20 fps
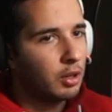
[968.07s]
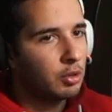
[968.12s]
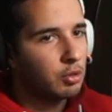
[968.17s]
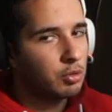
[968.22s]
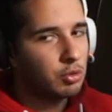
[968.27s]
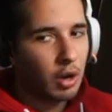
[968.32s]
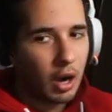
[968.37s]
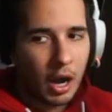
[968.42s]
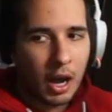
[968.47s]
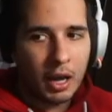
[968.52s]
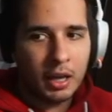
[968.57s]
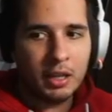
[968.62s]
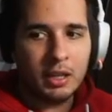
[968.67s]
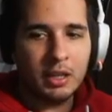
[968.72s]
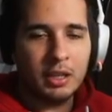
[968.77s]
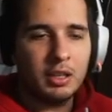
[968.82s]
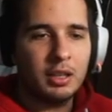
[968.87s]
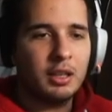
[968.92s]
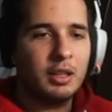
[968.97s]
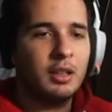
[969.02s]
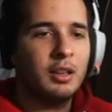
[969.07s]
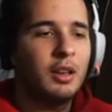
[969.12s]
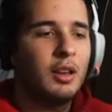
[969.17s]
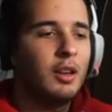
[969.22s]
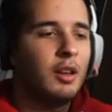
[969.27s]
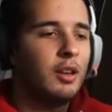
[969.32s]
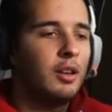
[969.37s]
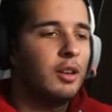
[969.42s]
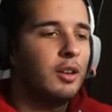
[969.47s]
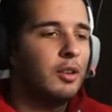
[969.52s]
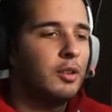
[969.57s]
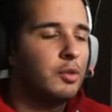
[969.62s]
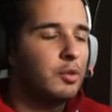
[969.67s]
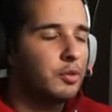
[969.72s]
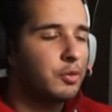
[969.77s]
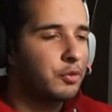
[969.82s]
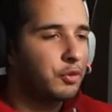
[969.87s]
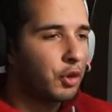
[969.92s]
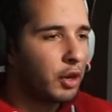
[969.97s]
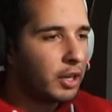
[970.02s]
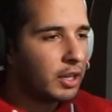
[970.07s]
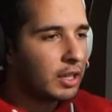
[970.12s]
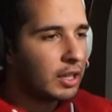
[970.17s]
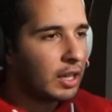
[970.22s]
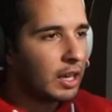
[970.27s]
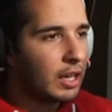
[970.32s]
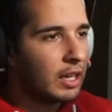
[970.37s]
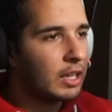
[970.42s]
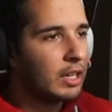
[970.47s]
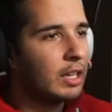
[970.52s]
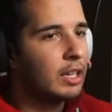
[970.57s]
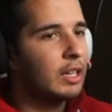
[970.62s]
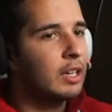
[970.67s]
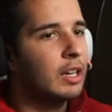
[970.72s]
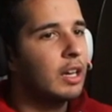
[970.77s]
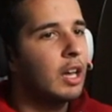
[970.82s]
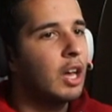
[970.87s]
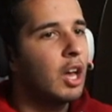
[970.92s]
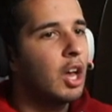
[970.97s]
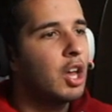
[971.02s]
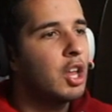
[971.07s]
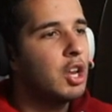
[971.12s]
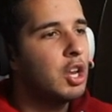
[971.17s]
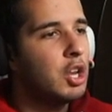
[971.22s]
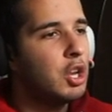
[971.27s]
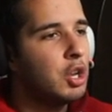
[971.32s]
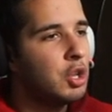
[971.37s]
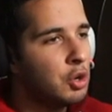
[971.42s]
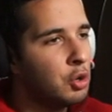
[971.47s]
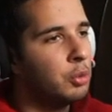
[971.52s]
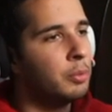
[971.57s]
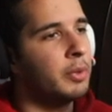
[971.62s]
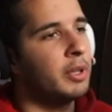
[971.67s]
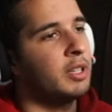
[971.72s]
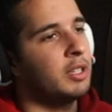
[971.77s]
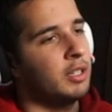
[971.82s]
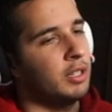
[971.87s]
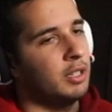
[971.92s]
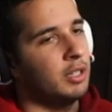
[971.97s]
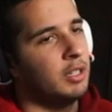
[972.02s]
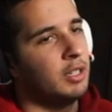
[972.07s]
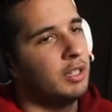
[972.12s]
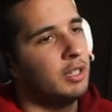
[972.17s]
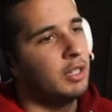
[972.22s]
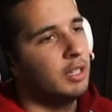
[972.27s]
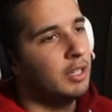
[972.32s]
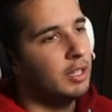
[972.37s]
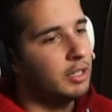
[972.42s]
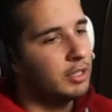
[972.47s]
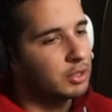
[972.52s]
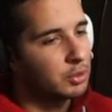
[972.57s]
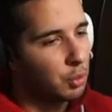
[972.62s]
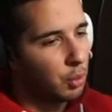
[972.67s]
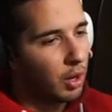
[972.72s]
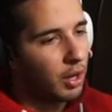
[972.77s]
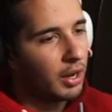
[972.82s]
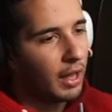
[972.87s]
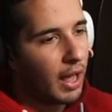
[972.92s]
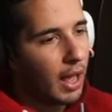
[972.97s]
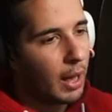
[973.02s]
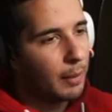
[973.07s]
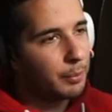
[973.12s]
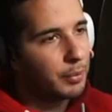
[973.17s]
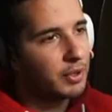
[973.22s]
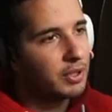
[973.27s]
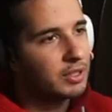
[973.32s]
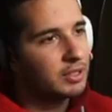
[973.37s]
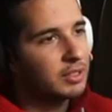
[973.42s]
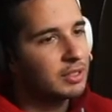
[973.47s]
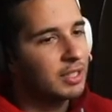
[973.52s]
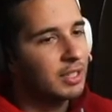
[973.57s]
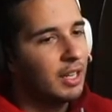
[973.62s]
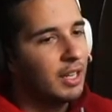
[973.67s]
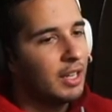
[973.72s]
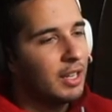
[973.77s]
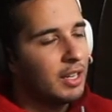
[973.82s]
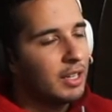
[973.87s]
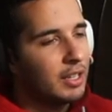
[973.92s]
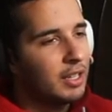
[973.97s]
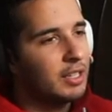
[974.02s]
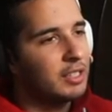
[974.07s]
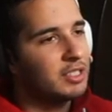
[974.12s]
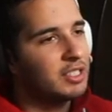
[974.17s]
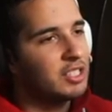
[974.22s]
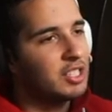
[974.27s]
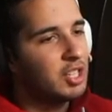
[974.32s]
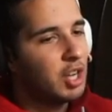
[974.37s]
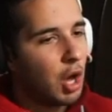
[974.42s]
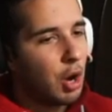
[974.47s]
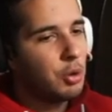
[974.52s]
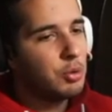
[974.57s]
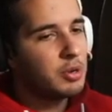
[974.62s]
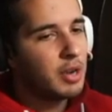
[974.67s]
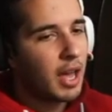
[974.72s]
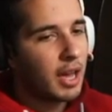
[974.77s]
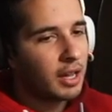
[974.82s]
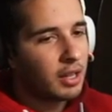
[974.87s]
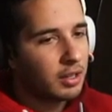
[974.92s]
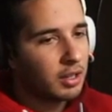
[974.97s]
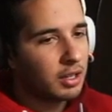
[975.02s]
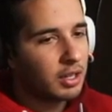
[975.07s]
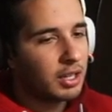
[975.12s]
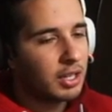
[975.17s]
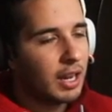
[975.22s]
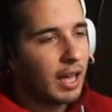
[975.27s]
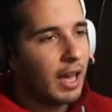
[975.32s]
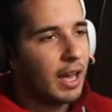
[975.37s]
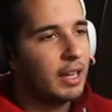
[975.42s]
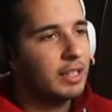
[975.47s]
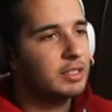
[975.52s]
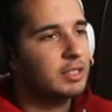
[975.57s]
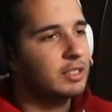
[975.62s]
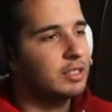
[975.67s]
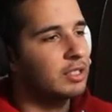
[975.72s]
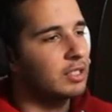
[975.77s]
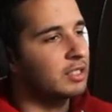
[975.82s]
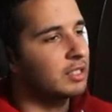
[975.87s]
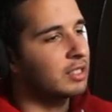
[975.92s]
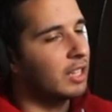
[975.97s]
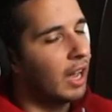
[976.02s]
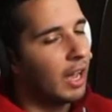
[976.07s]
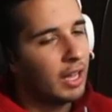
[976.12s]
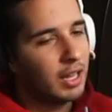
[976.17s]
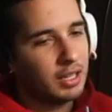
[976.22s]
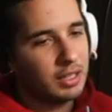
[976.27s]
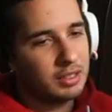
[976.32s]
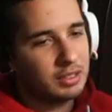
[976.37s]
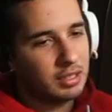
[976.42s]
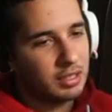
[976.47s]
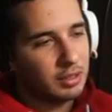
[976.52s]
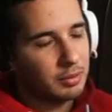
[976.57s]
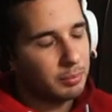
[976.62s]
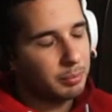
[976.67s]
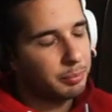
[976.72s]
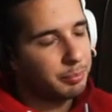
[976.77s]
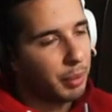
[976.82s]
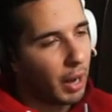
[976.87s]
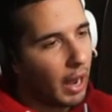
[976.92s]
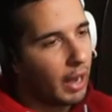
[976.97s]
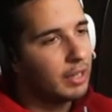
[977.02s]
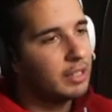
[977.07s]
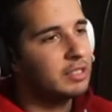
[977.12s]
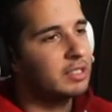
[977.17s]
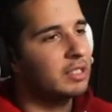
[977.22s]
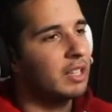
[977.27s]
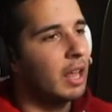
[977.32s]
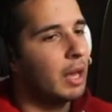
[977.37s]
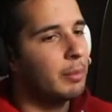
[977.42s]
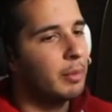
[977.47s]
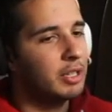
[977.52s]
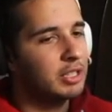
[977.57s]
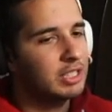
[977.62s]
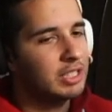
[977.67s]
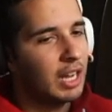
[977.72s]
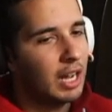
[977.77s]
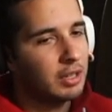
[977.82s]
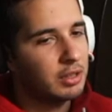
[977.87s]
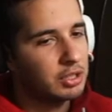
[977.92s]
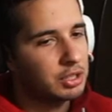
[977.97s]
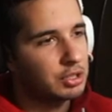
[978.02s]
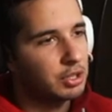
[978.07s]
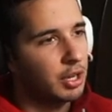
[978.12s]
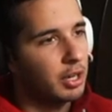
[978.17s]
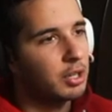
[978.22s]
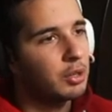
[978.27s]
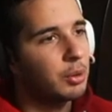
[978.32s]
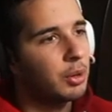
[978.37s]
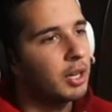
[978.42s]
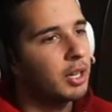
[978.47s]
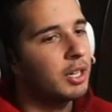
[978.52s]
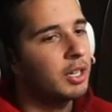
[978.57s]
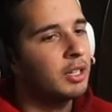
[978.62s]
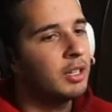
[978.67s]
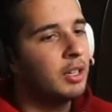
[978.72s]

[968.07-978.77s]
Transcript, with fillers: Ryan freaking Newman is what happened his no neck looking ass decided to body slam us down the straightaway.